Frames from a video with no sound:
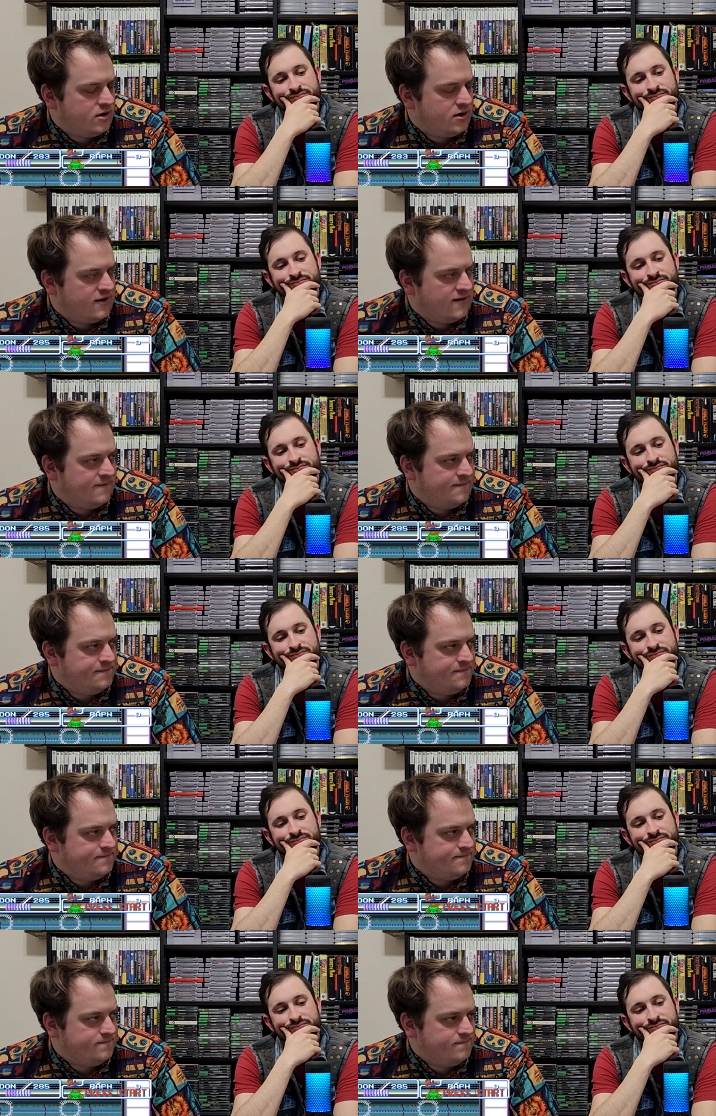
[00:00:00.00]
Speaker 1: um,
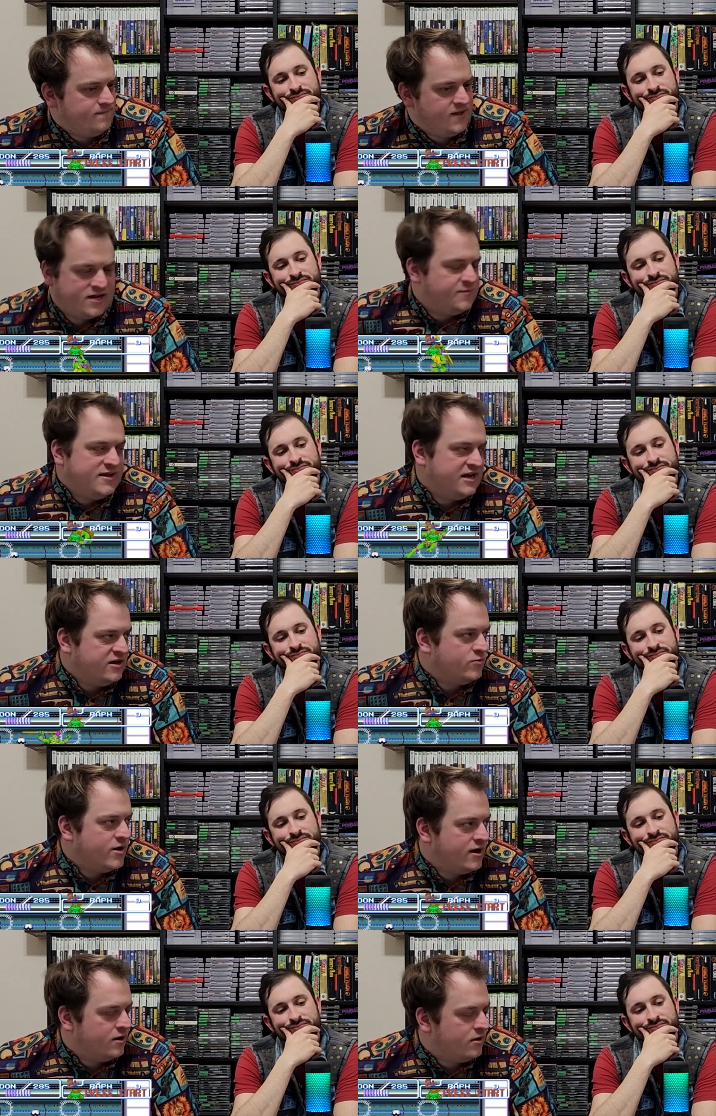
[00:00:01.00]
they could be
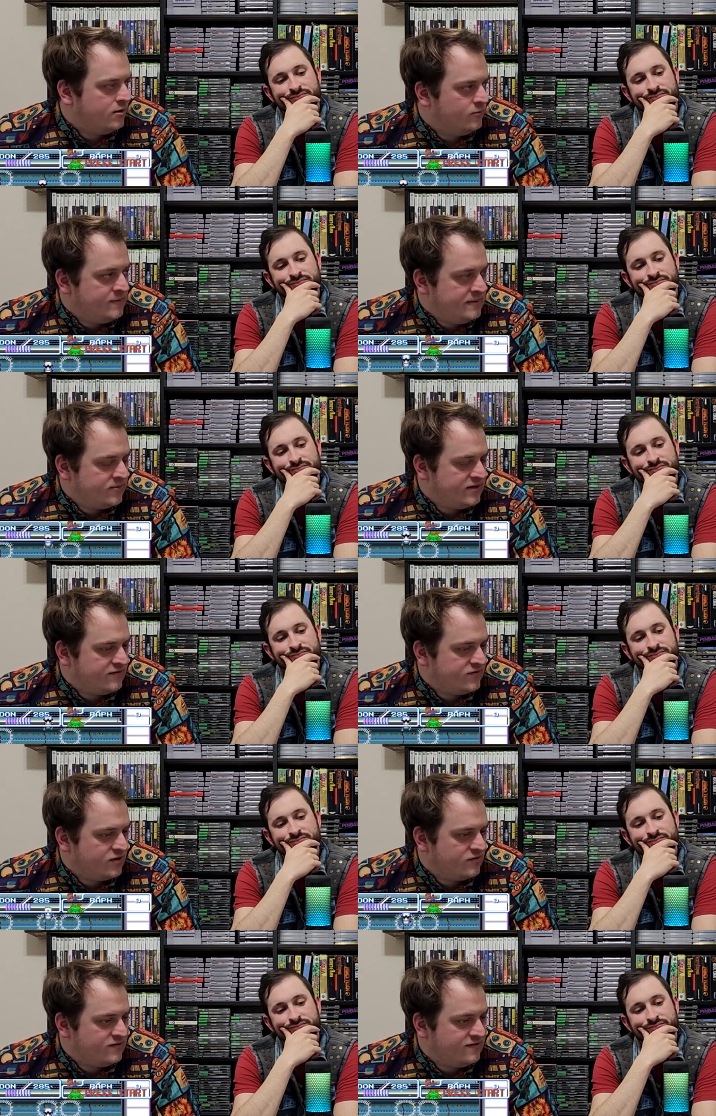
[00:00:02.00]
anywhere. When people think of
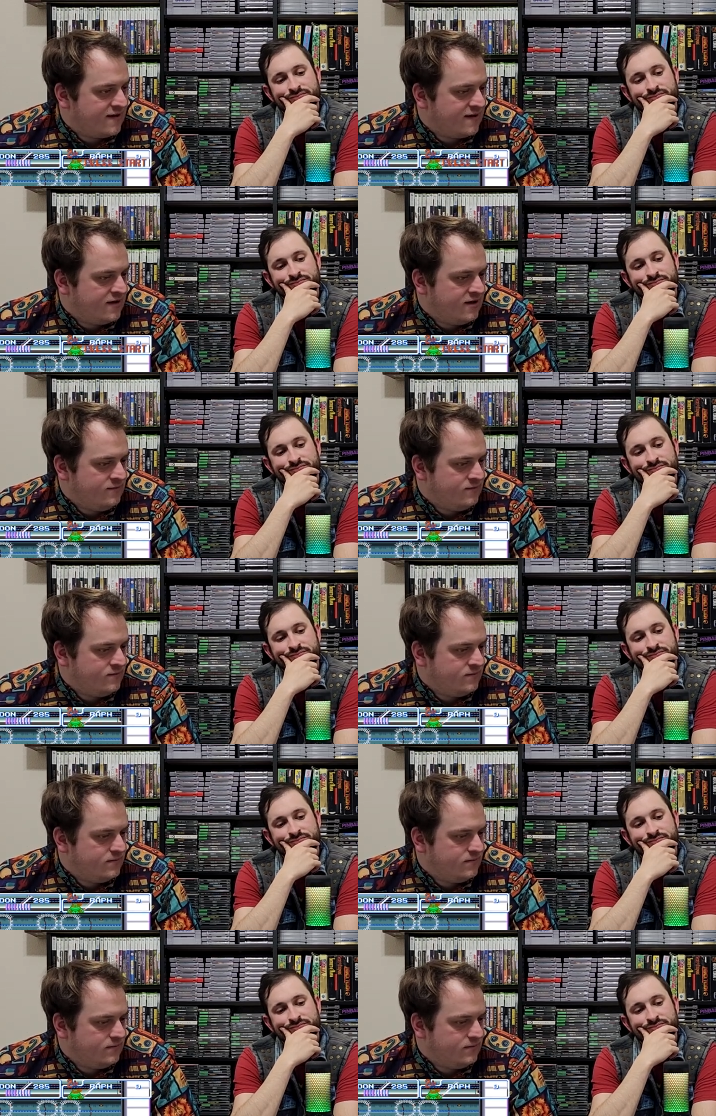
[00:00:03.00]
Turtles in Time,
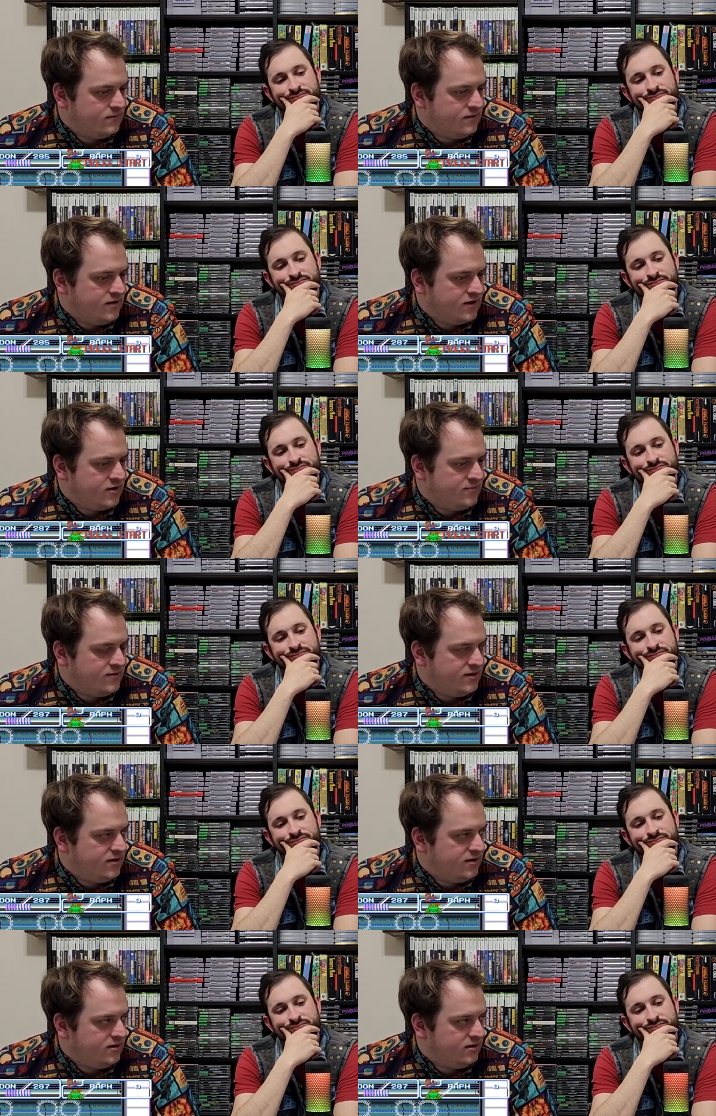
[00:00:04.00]
it could
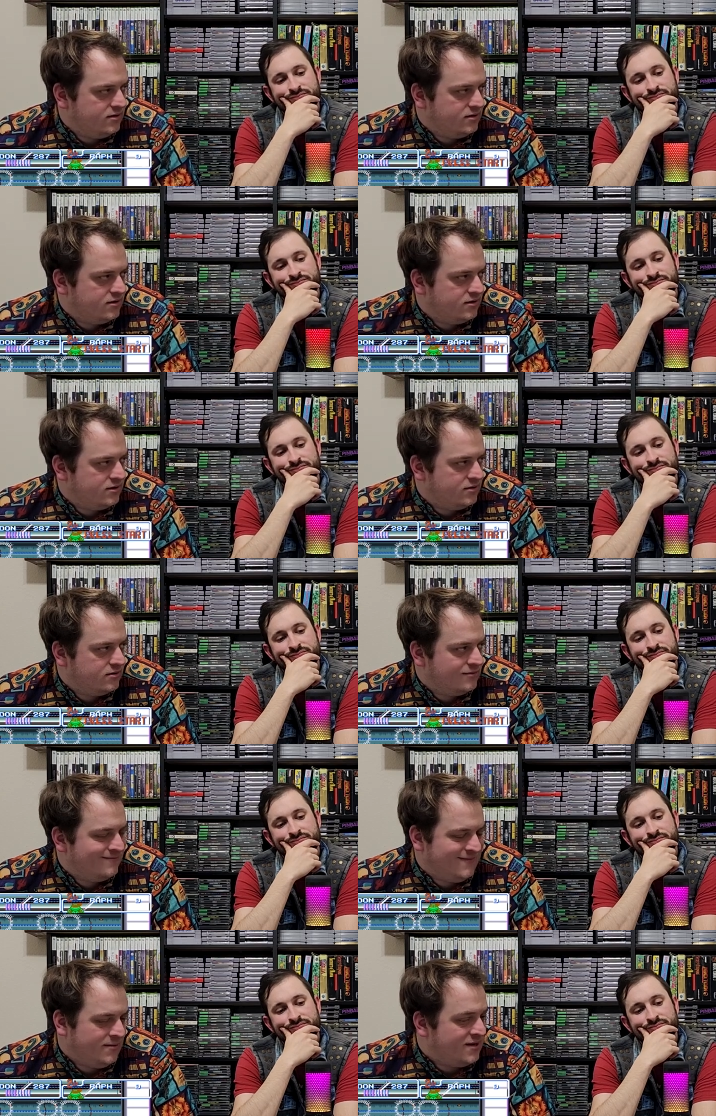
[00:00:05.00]
be
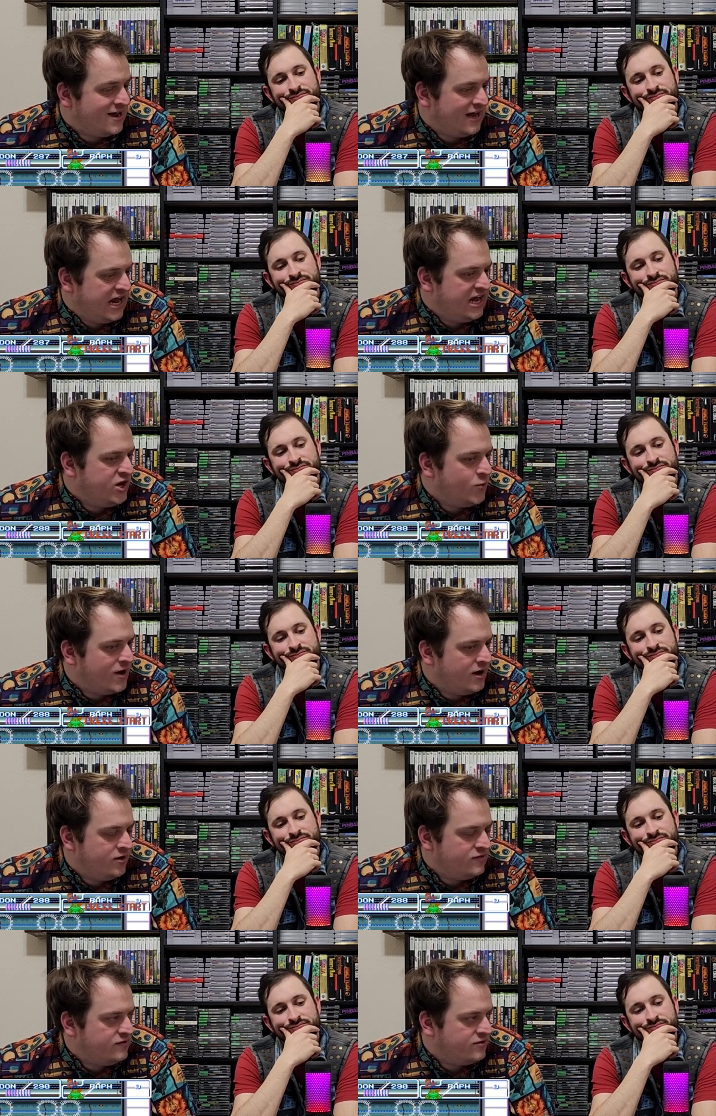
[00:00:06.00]
maybe not
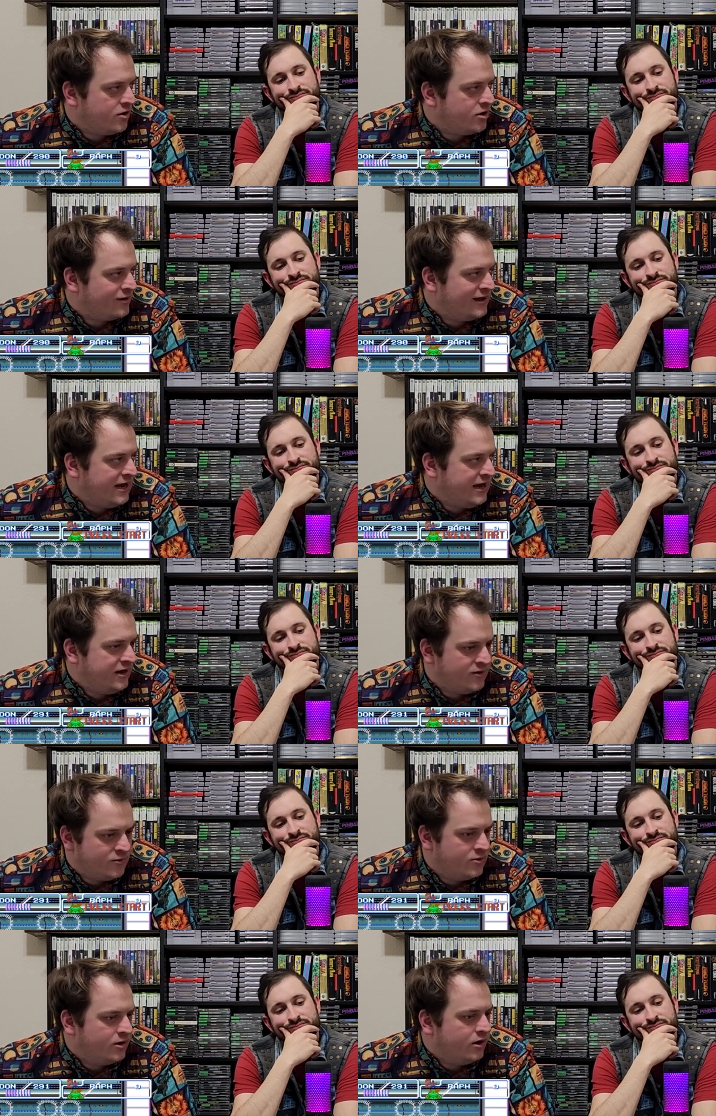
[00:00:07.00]
anywhere. It's either arcade
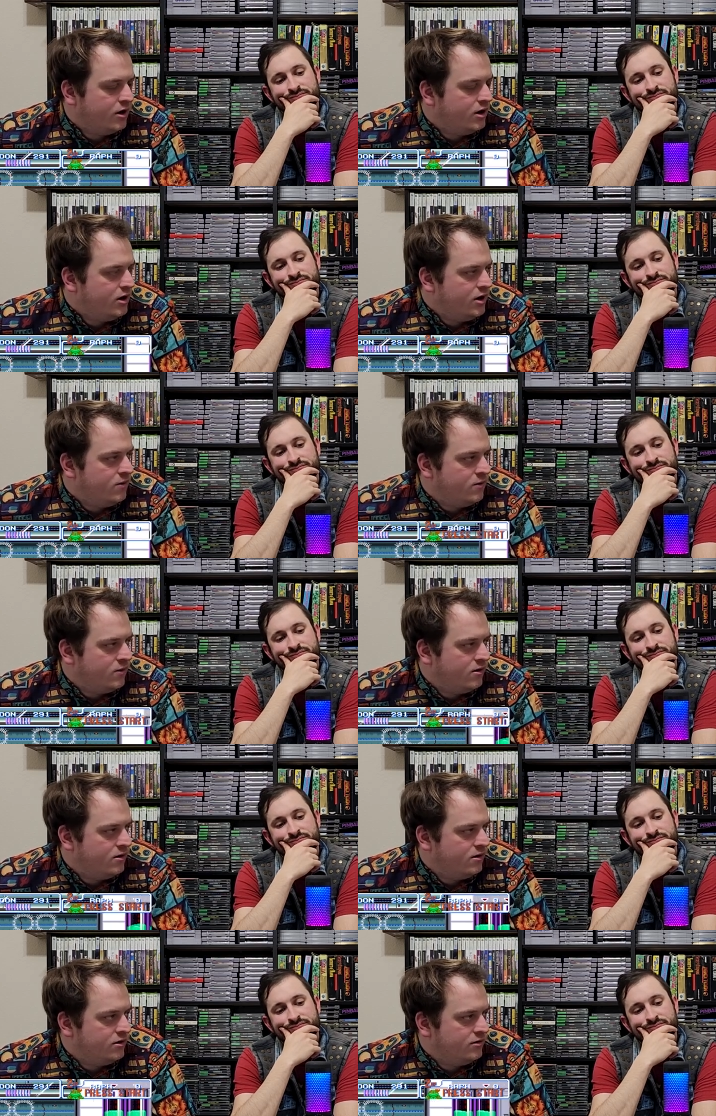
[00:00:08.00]
or
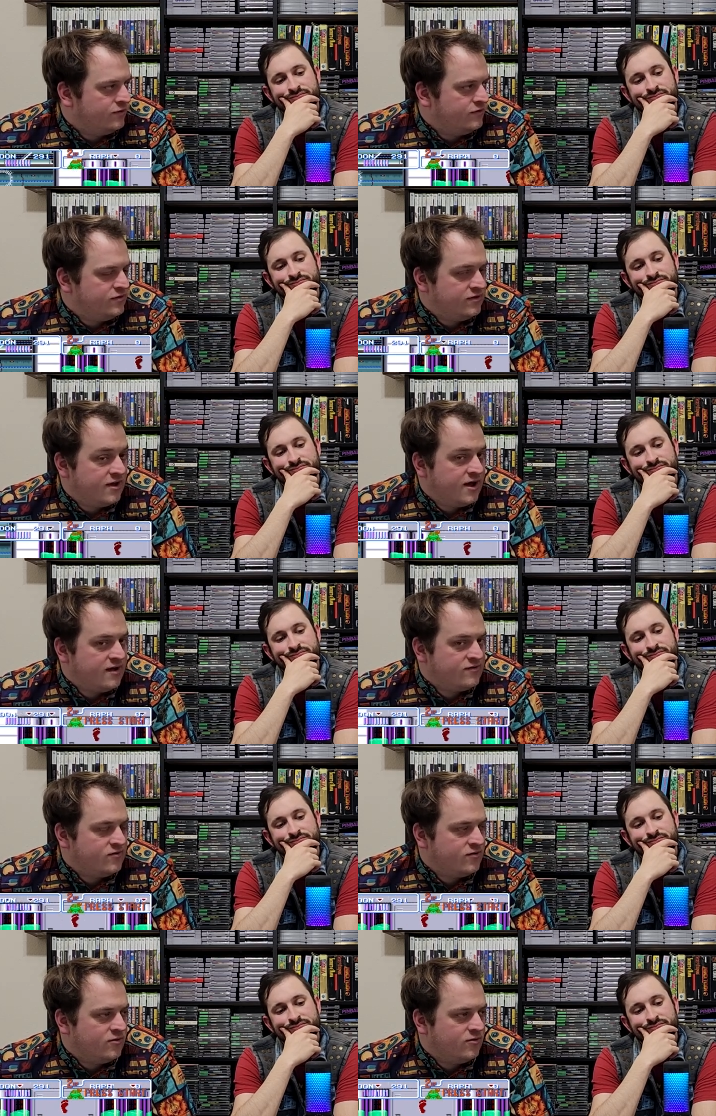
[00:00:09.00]
or this the
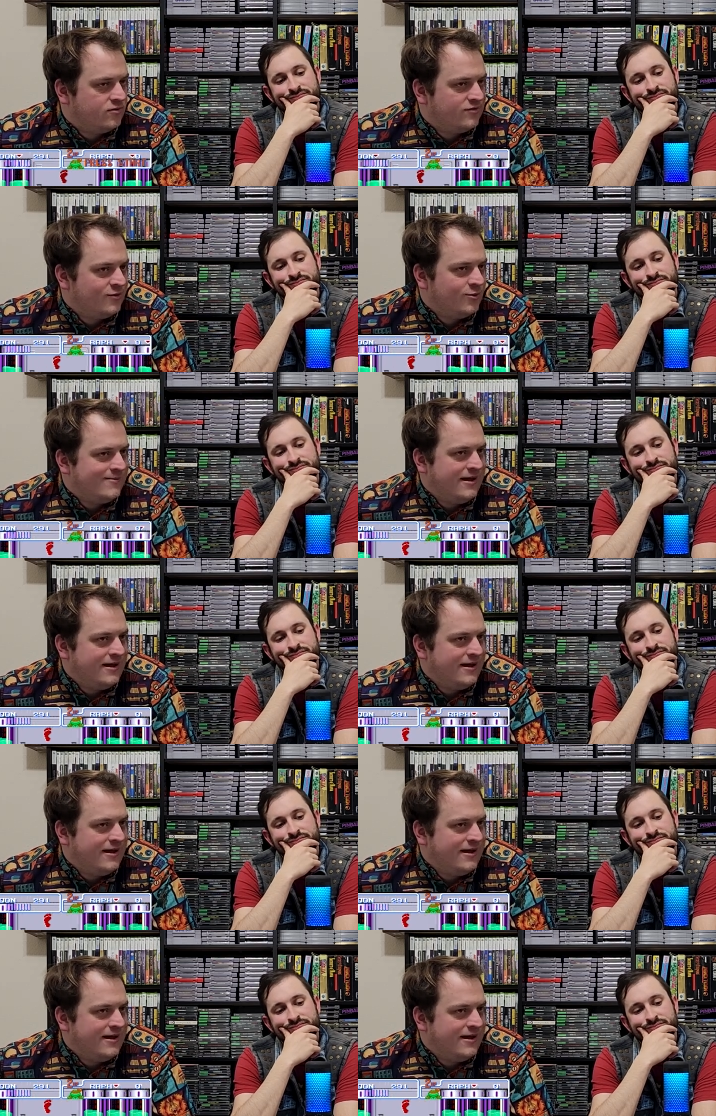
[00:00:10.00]
console. So